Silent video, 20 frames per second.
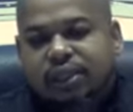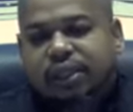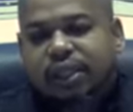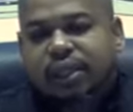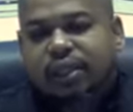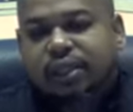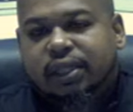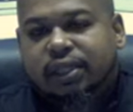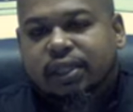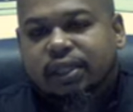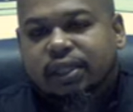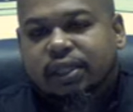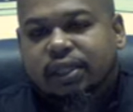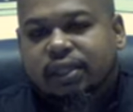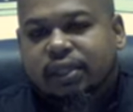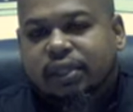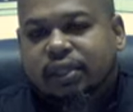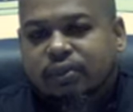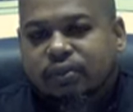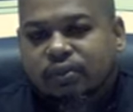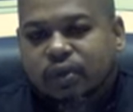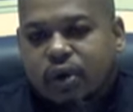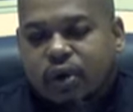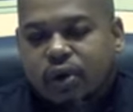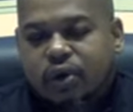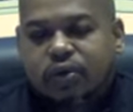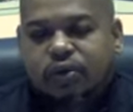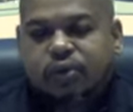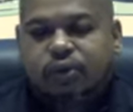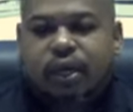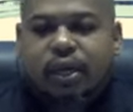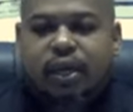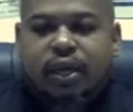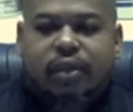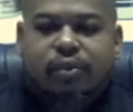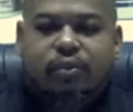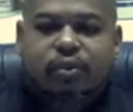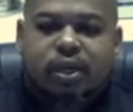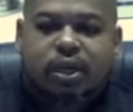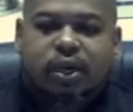that this is the road that
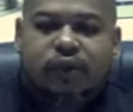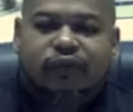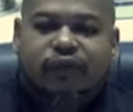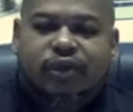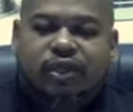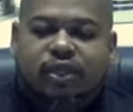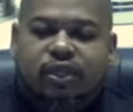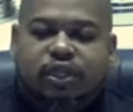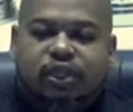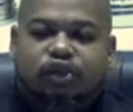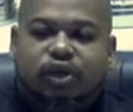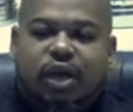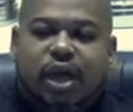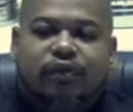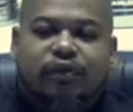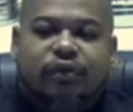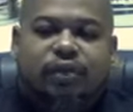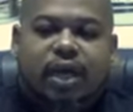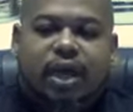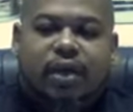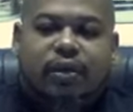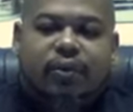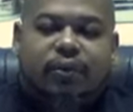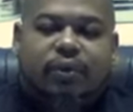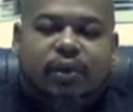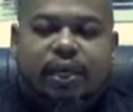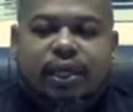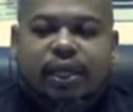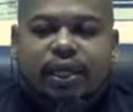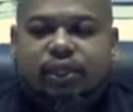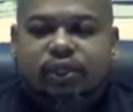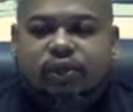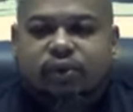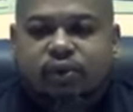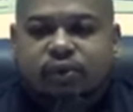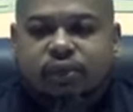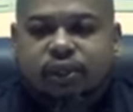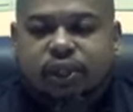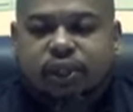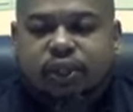he would eventually travel down that would lead
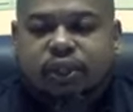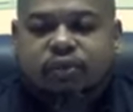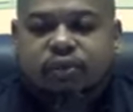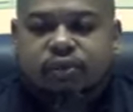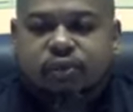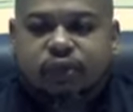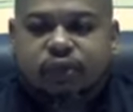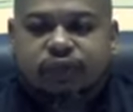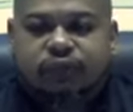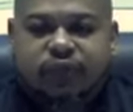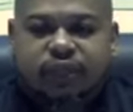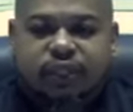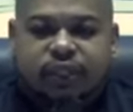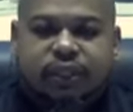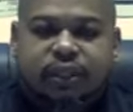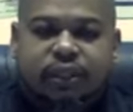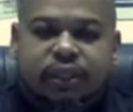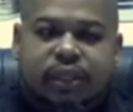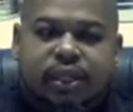towards his crucifixion.